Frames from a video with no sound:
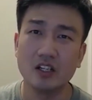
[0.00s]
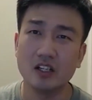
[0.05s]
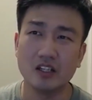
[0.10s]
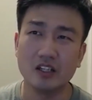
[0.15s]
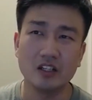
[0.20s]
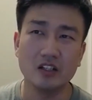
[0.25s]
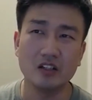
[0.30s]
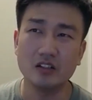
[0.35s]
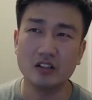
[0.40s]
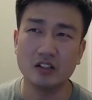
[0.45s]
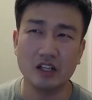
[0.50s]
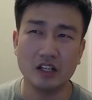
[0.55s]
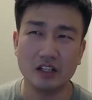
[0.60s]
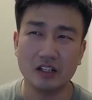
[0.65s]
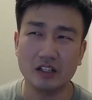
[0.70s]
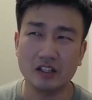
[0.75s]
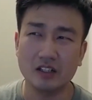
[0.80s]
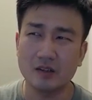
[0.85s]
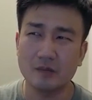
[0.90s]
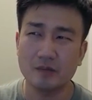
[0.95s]
You know,
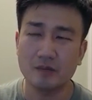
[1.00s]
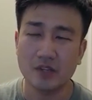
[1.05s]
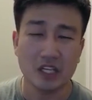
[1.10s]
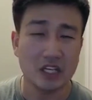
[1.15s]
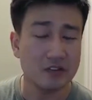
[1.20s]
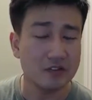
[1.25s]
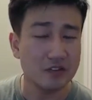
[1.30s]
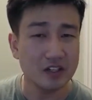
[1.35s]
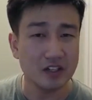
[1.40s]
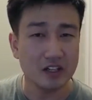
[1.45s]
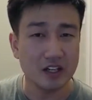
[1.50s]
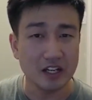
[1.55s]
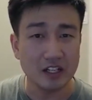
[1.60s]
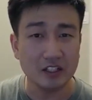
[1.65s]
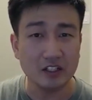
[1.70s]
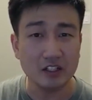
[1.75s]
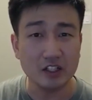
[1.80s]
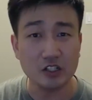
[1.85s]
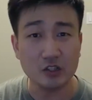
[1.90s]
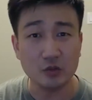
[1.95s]
like even in
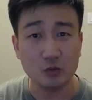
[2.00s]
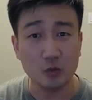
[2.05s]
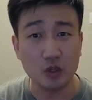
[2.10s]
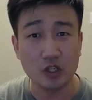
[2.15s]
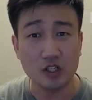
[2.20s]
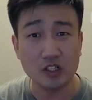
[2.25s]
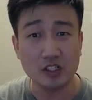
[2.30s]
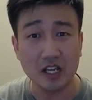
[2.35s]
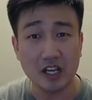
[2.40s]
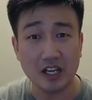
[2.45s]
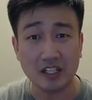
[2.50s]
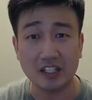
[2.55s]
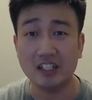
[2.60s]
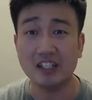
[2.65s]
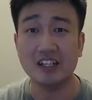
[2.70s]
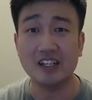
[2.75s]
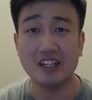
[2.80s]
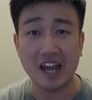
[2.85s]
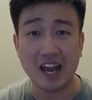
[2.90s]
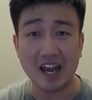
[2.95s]
English, words like
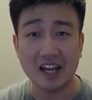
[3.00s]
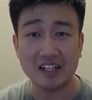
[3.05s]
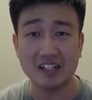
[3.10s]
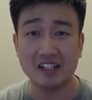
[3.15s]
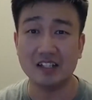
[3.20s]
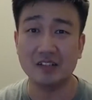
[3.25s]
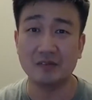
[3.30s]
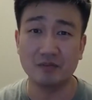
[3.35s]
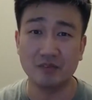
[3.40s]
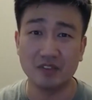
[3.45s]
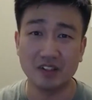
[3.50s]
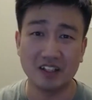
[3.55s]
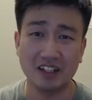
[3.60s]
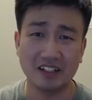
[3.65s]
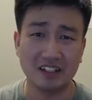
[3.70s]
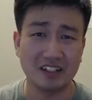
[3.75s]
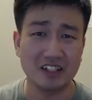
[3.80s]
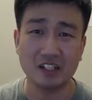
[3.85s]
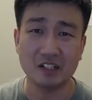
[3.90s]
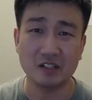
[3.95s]
get,
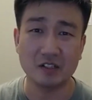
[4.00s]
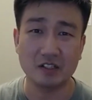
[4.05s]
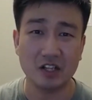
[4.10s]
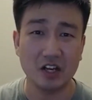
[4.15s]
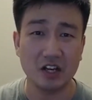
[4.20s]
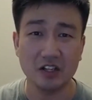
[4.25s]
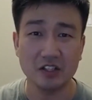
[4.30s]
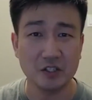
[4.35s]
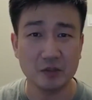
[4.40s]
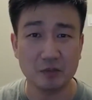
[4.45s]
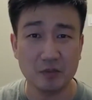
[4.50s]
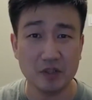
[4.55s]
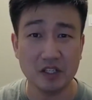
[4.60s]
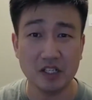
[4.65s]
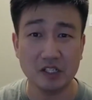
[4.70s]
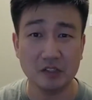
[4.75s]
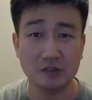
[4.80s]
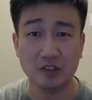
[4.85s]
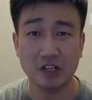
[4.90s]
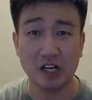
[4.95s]
like there's tons of
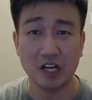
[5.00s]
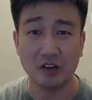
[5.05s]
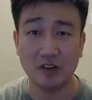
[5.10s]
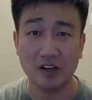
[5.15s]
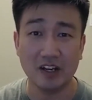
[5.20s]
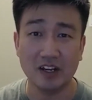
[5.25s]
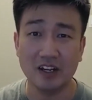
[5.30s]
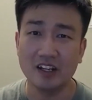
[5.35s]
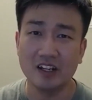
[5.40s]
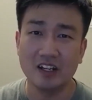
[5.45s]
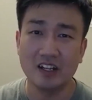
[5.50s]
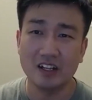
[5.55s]
meanings for that, right?